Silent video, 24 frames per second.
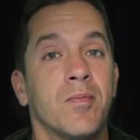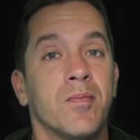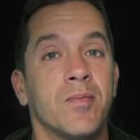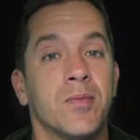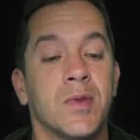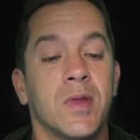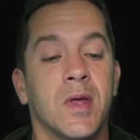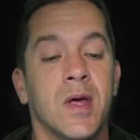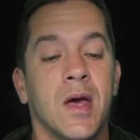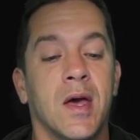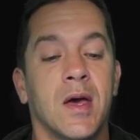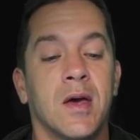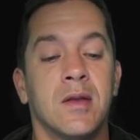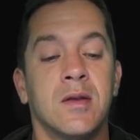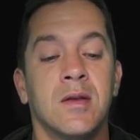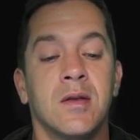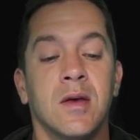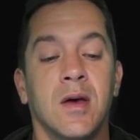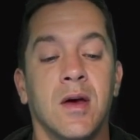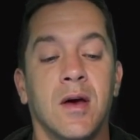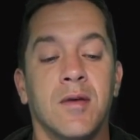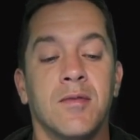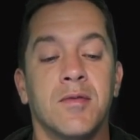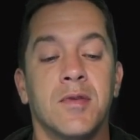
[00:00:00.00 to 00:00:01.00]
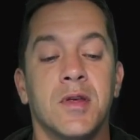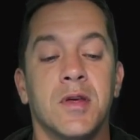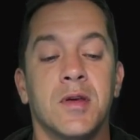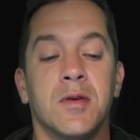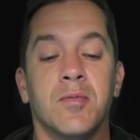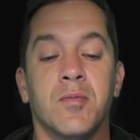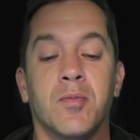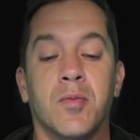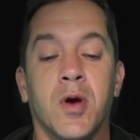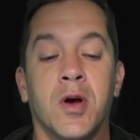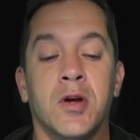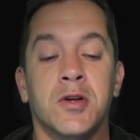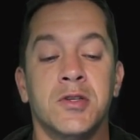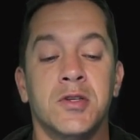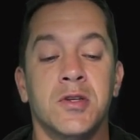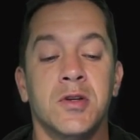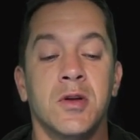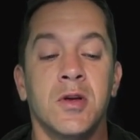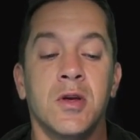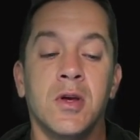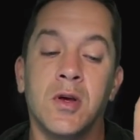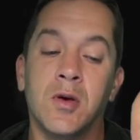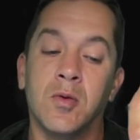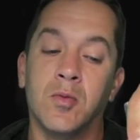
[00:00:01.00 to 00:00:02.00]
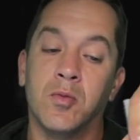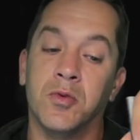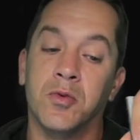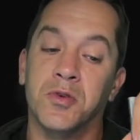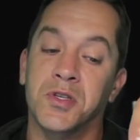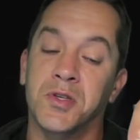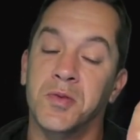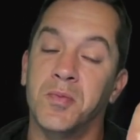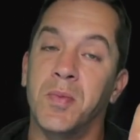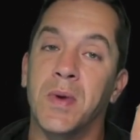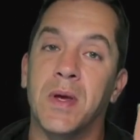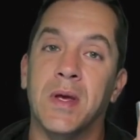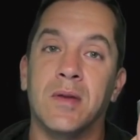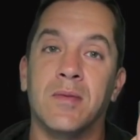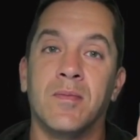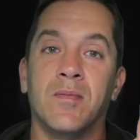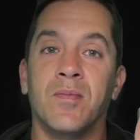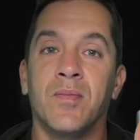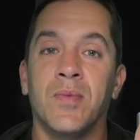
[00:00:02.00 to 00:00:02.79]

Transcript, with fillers: the head of the brush will spin.